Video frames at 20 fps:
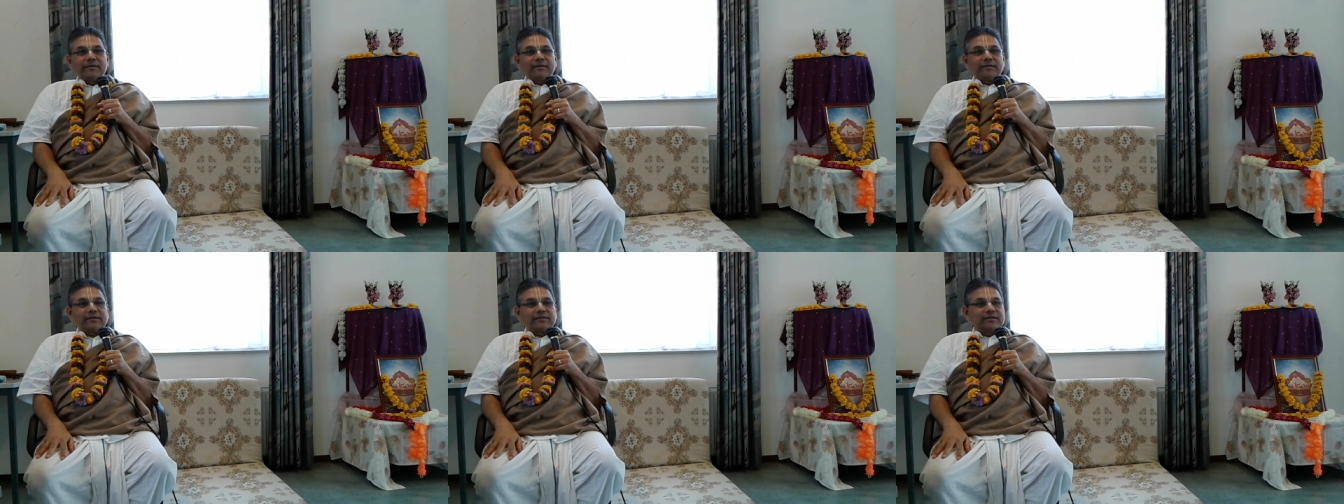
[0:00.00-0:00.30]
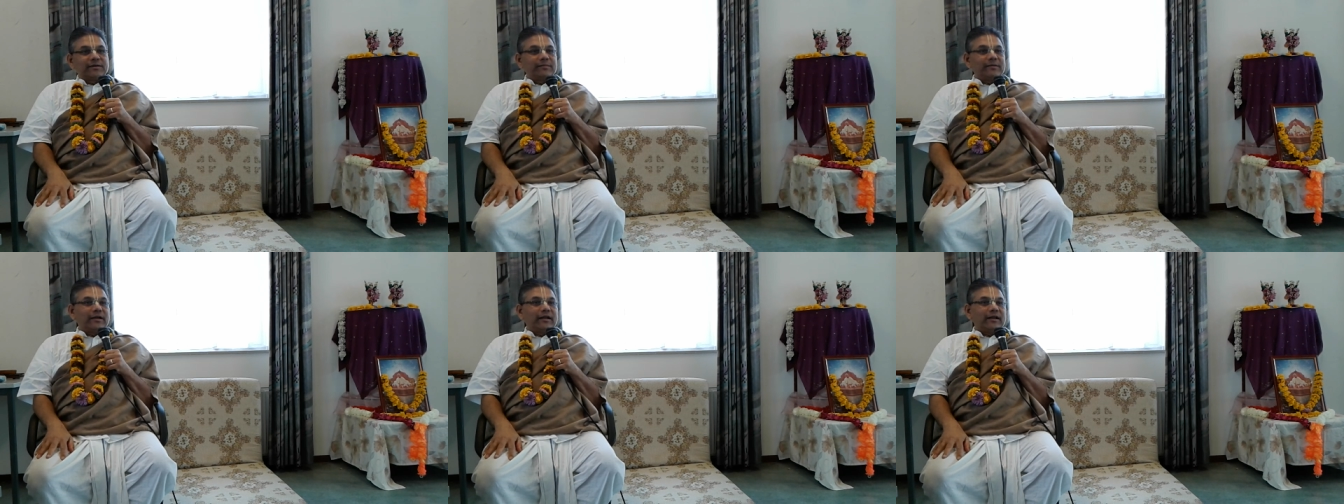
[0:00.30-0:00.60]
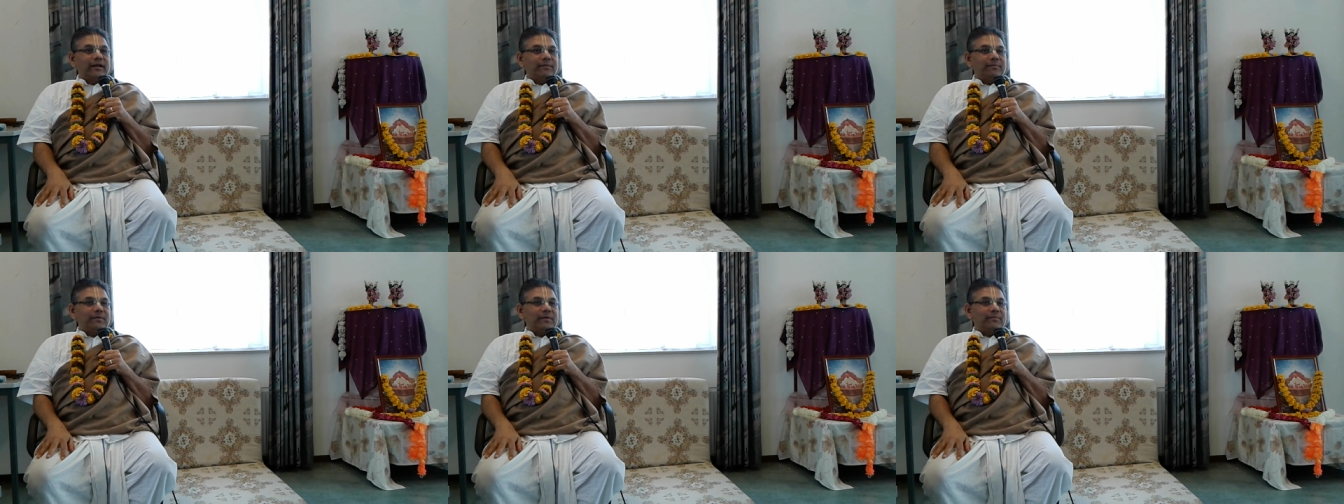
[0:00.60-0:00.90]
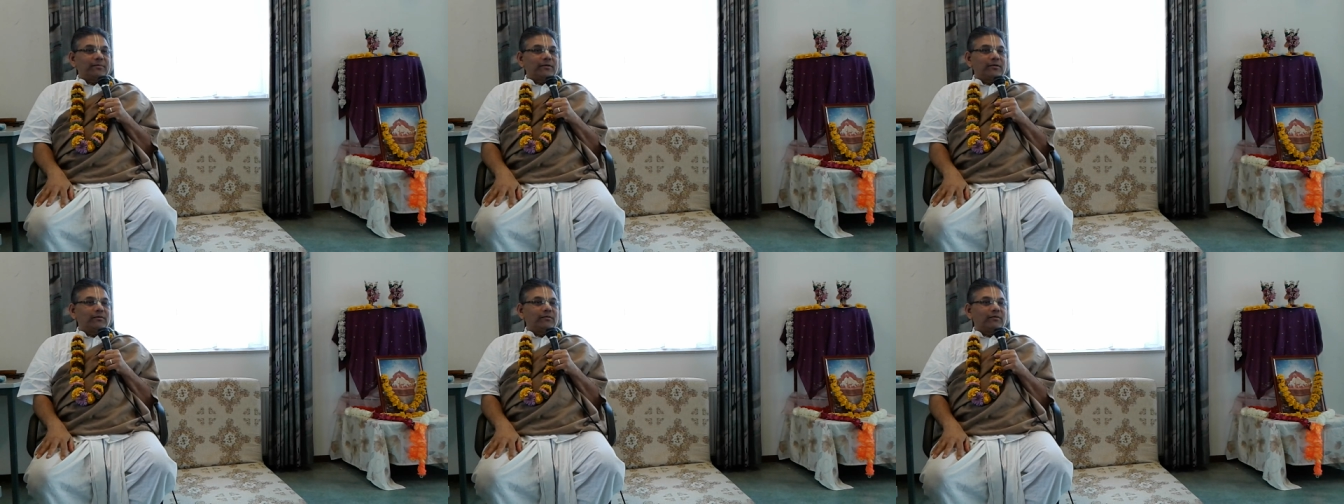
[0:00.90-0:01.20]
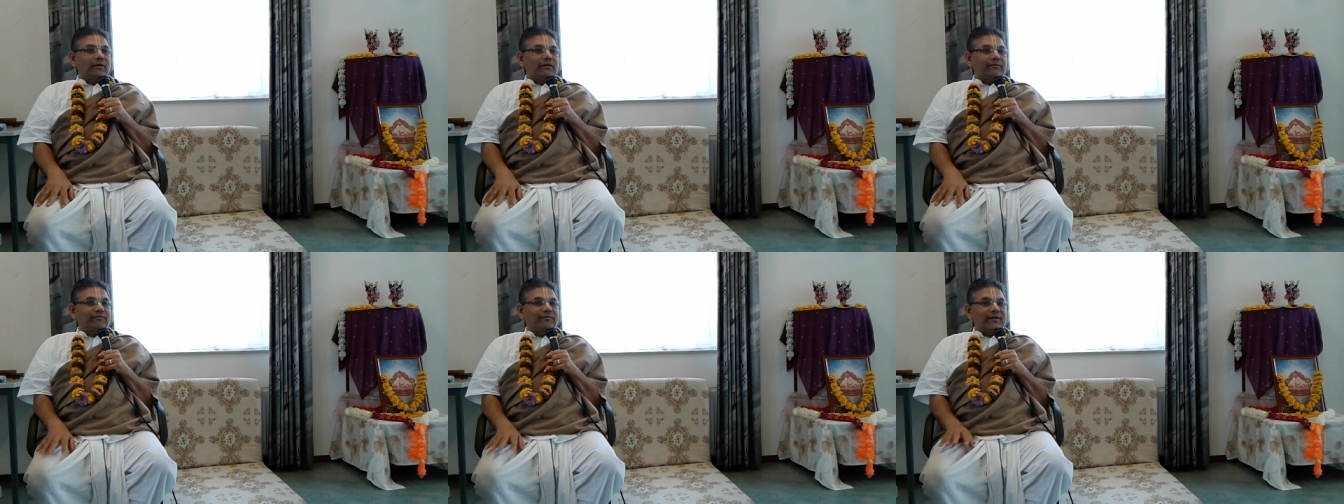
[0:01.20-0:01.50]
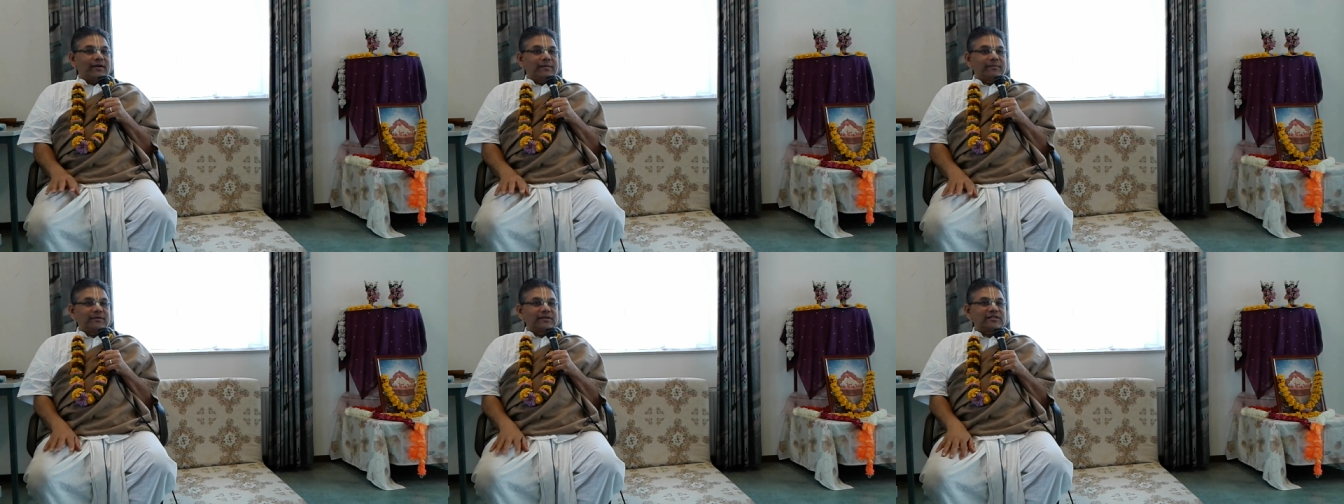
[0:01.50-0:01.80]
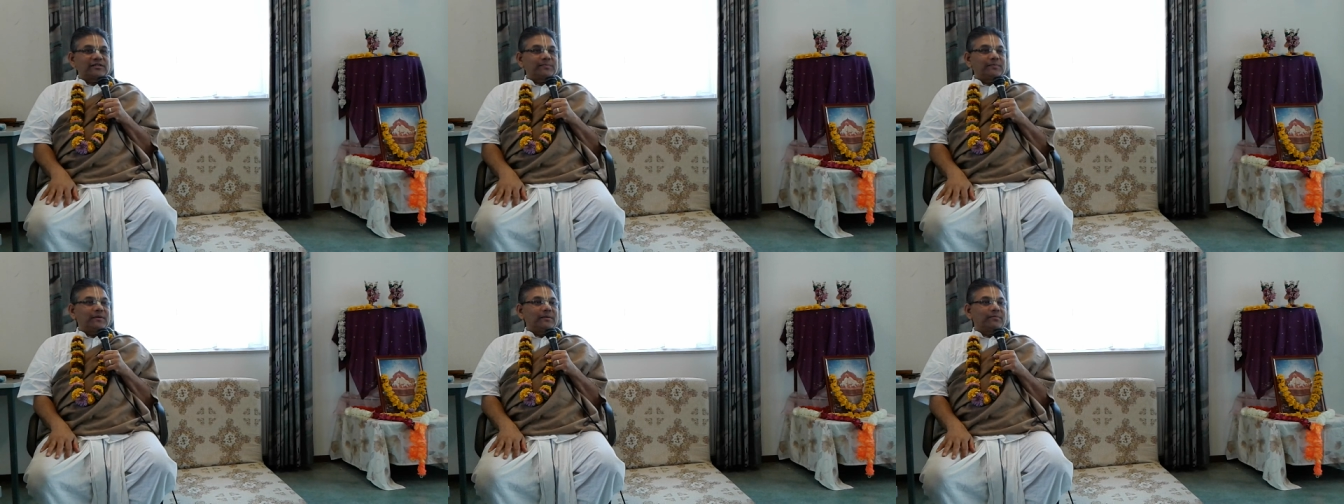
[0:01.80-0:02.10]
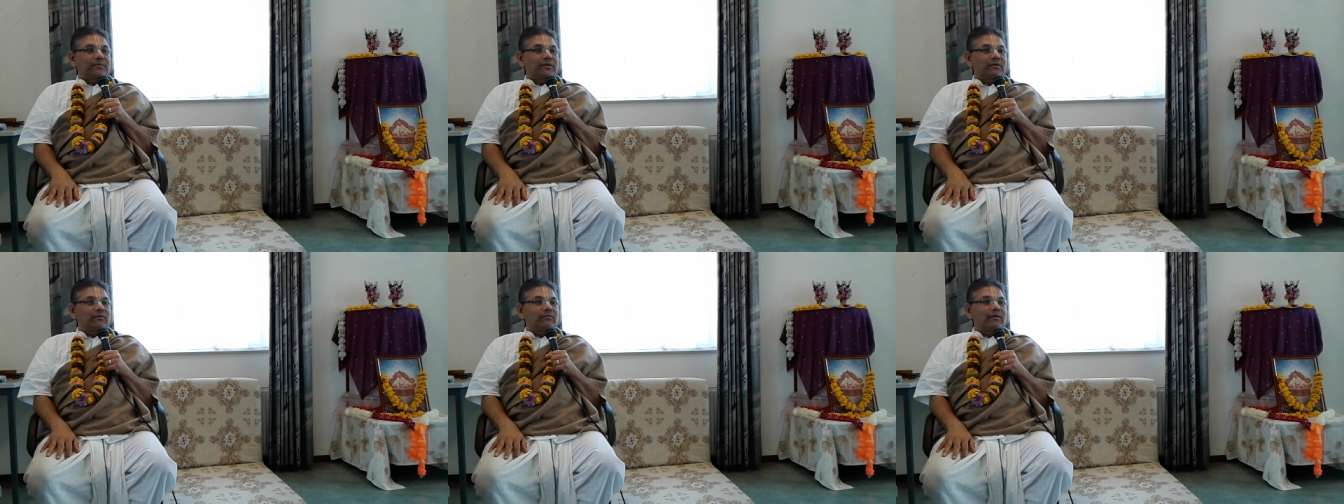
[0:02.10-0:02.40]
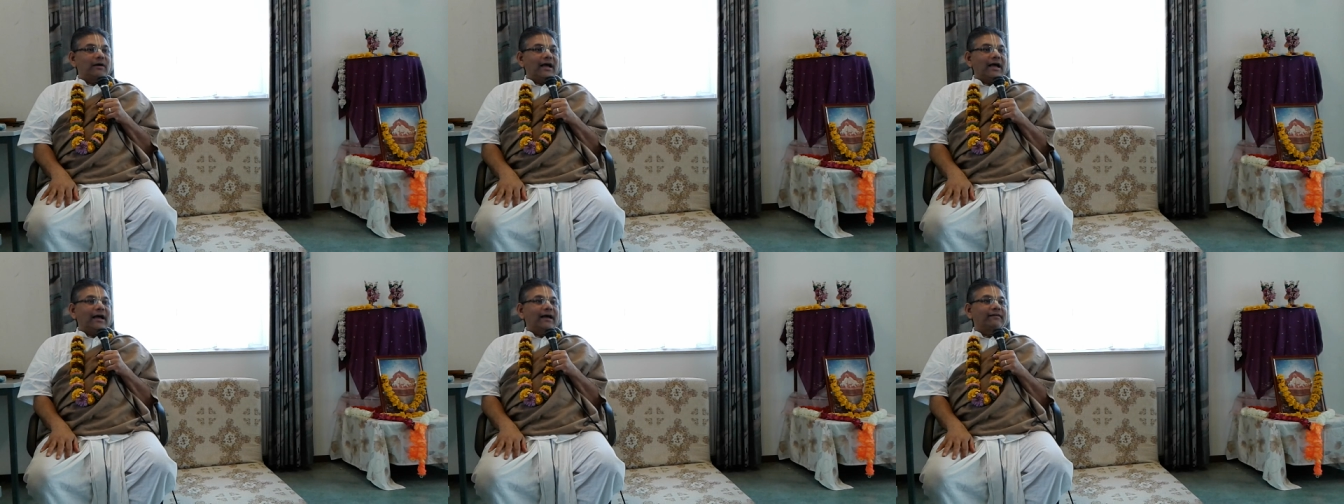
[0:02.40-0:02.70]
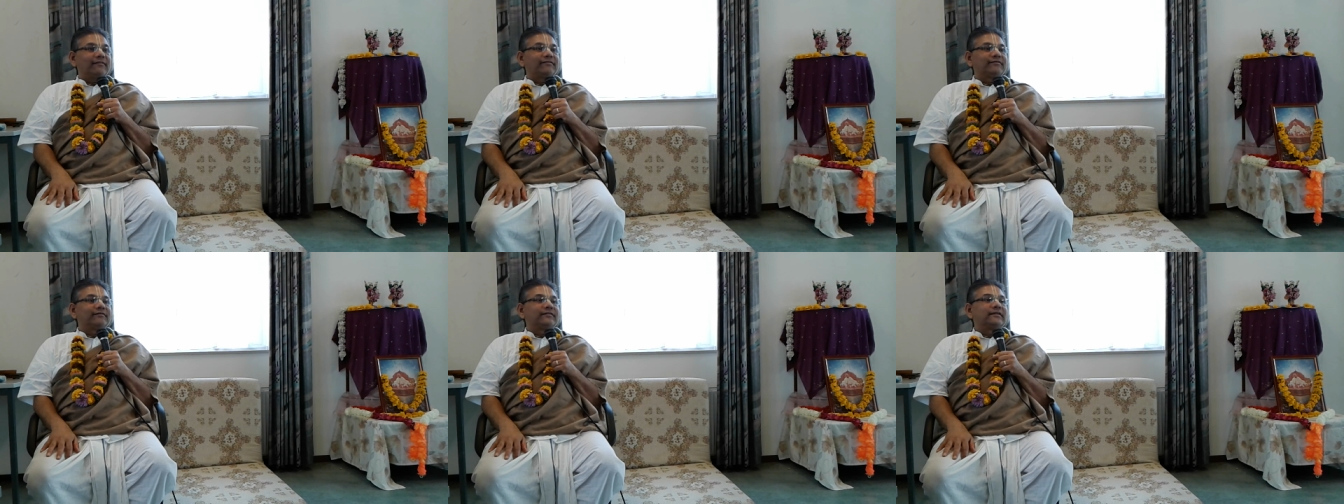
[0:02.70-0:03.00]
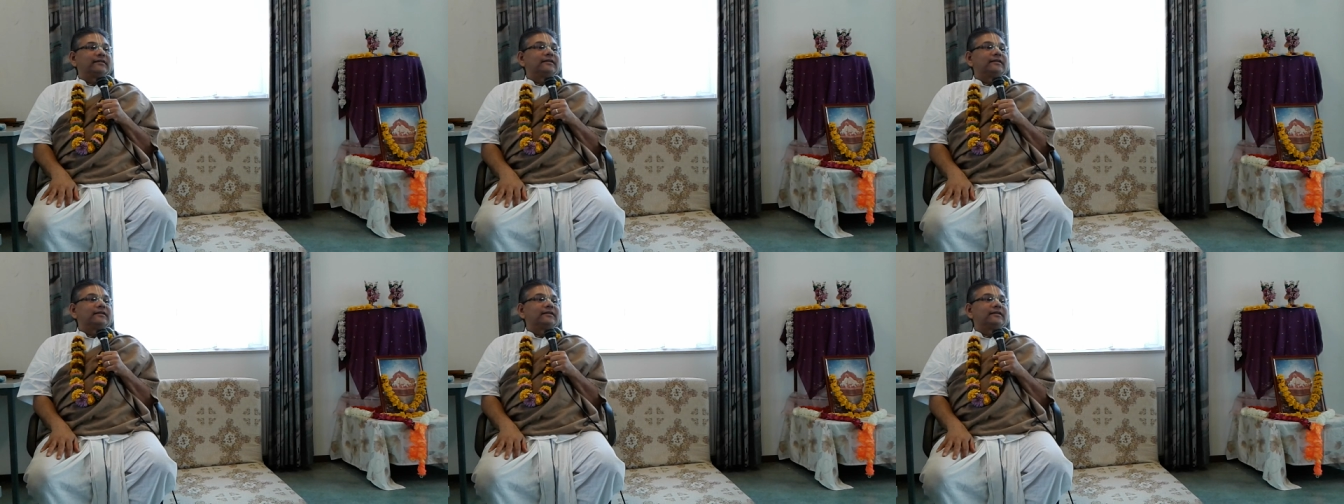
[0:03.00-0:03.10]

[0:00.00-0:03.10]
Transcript: Similarly, people who are famous, people who have